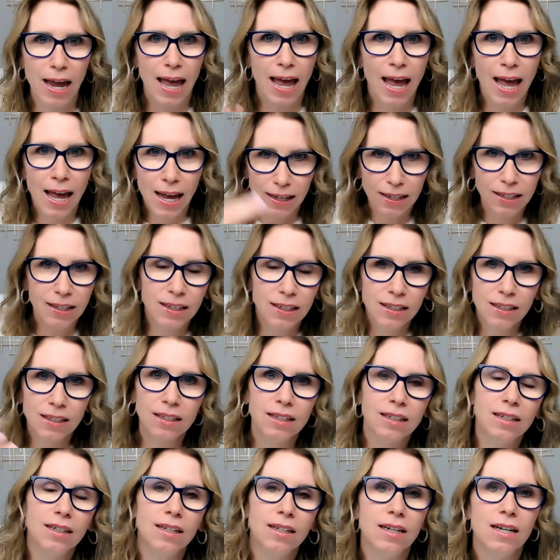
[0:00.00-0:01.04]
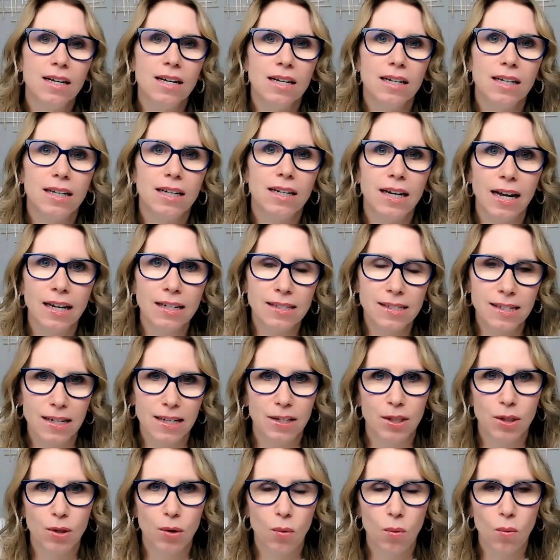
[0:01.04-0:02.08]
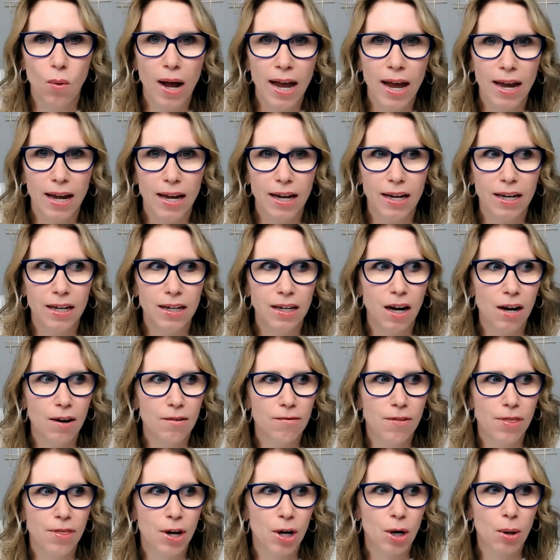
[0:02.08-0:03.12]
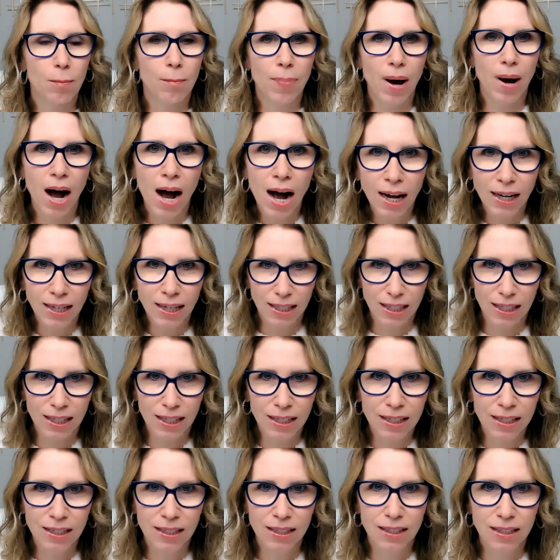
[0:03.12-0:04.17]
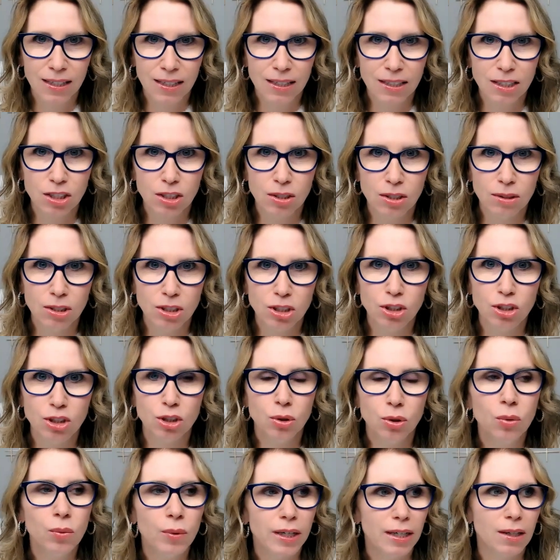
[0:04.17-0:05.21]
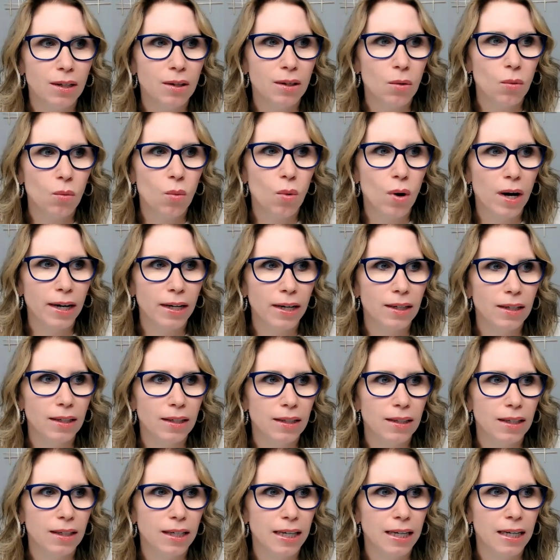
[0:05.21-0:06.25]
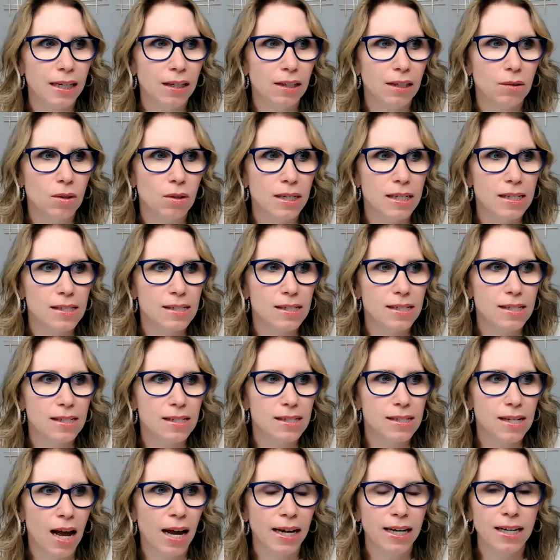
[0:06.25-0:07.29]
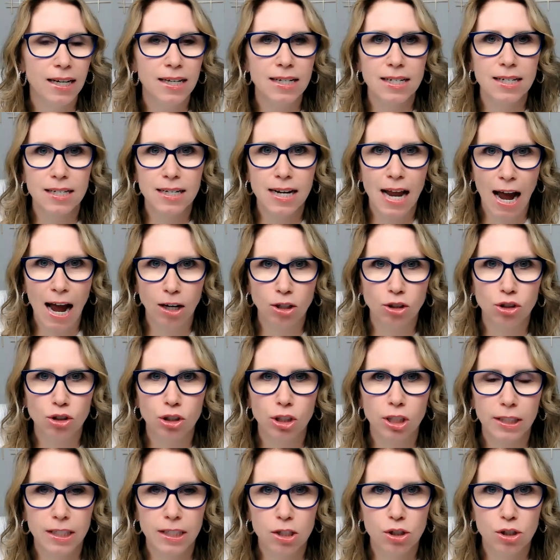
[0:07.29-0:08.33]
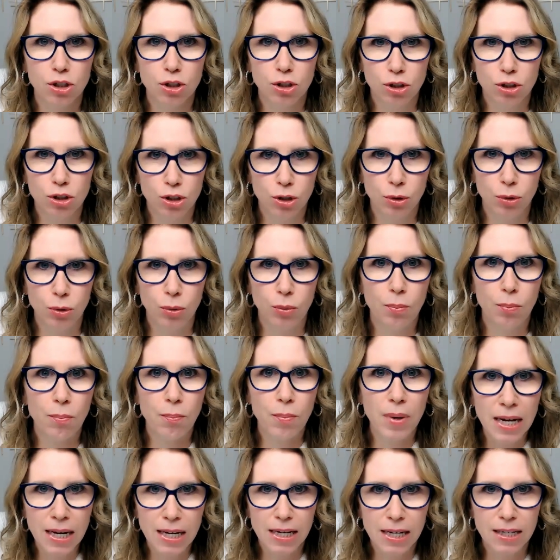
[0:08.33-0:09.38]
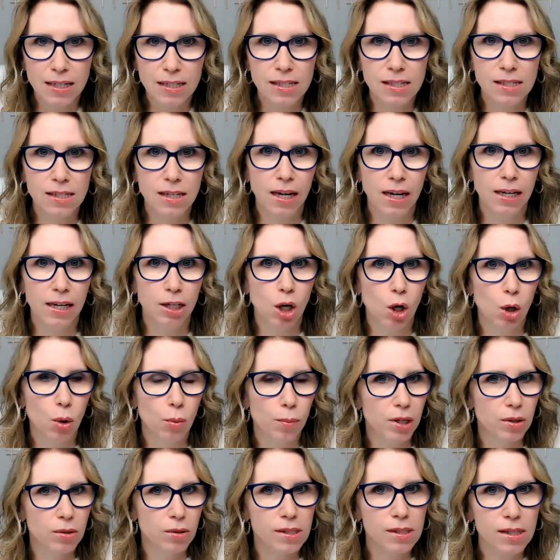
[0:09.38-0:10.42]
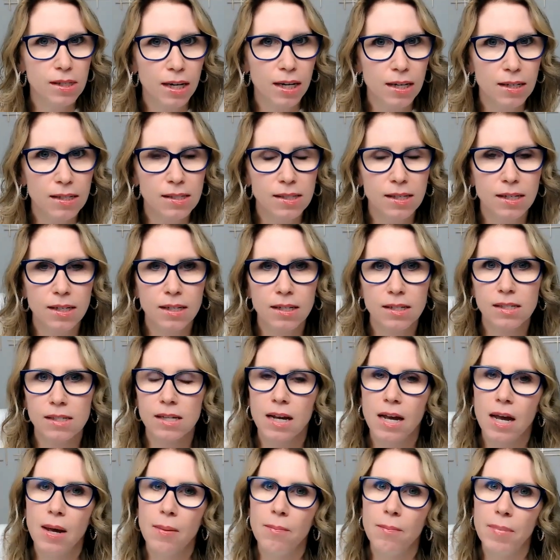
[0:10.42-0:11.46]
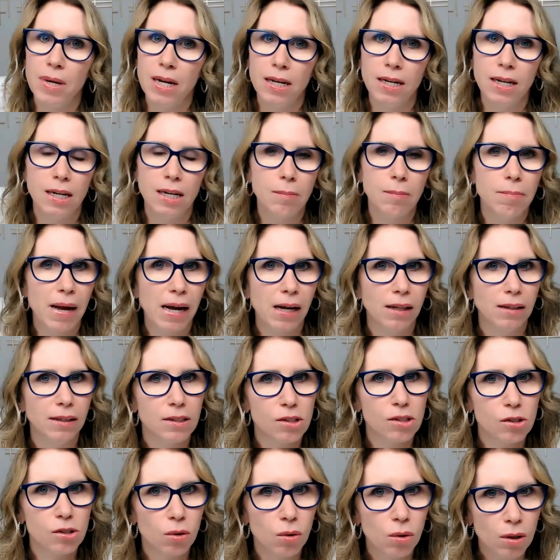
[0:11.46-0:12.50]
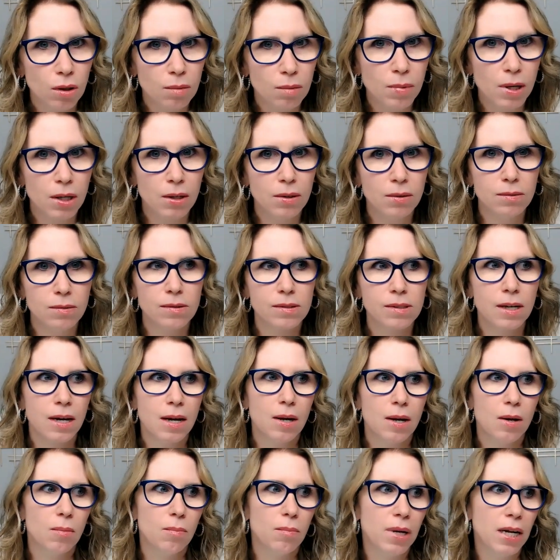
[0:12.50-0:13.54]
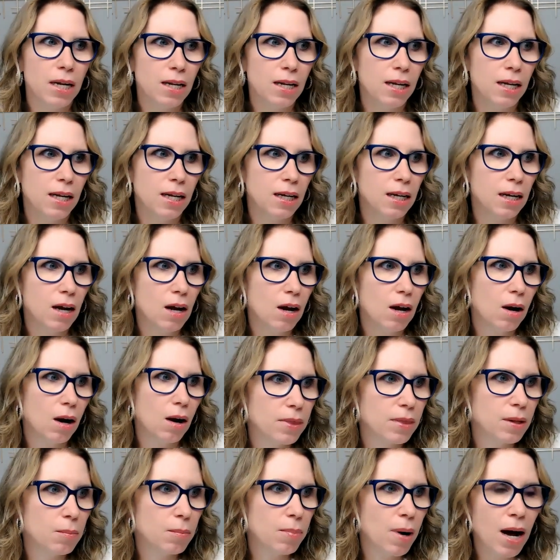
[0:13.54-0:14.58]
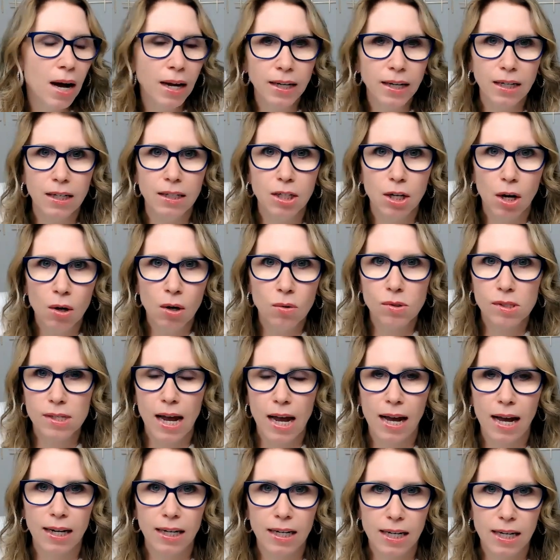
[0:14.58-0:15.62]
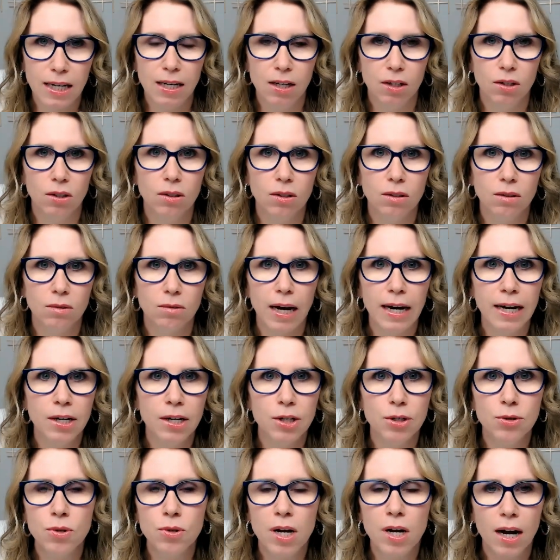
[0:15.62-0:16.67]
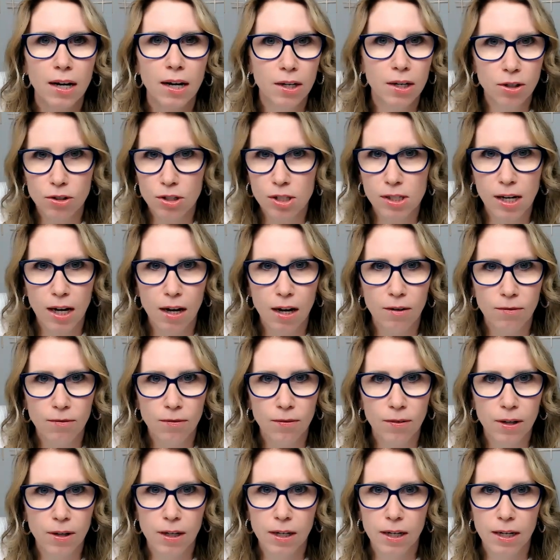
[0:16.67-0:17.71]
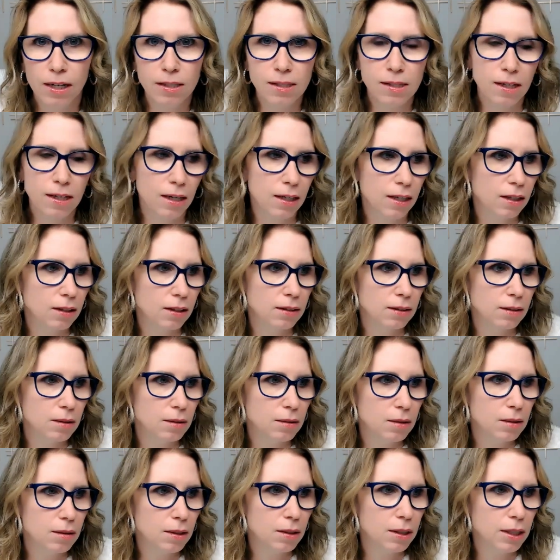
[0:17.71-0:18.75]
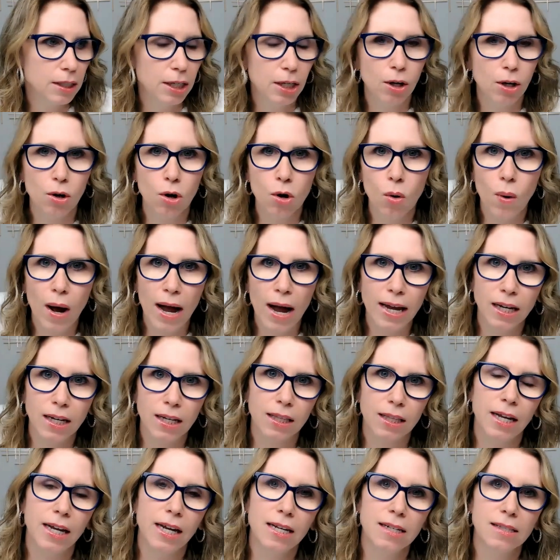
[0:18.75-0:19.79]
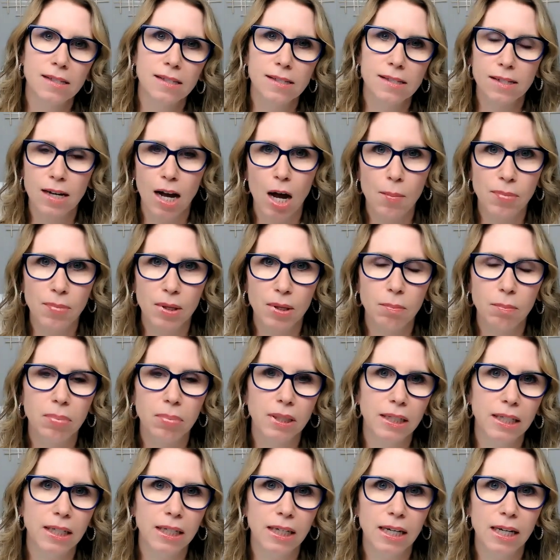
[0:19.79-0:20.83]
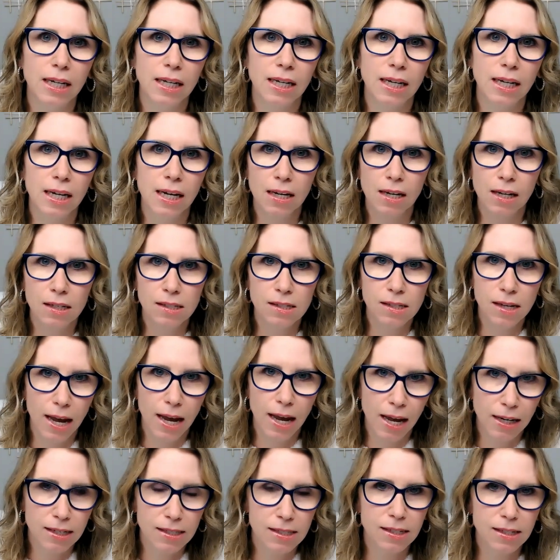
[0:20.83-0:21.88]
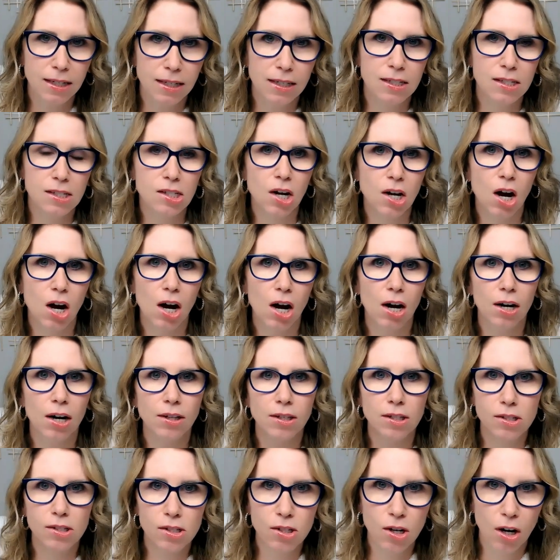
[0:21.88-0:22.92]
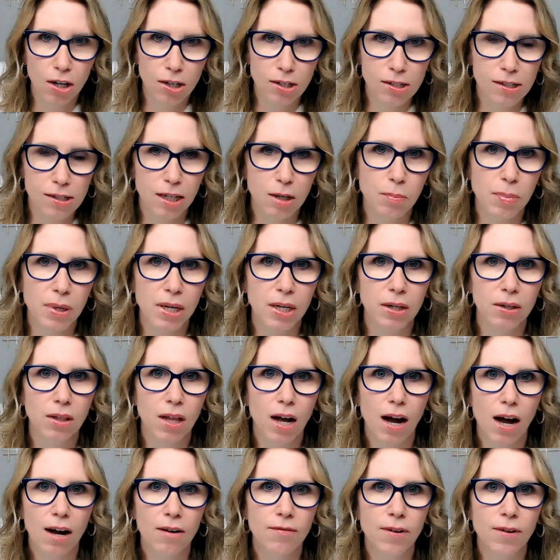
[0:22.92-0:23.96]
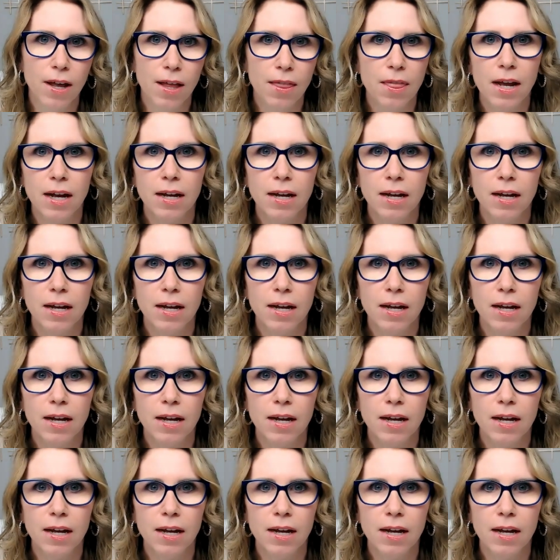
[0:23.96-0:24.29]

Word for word: head gets in the way of their body doing what it is designed naturally to do, meaning stay in homeostasis, meaning balanced hormones, meaning the body knows how to heal, right? You cut yourself, it's going to, you know, coagulate, stop the bleeding, and it's going to scar. The scar is going to peel off, and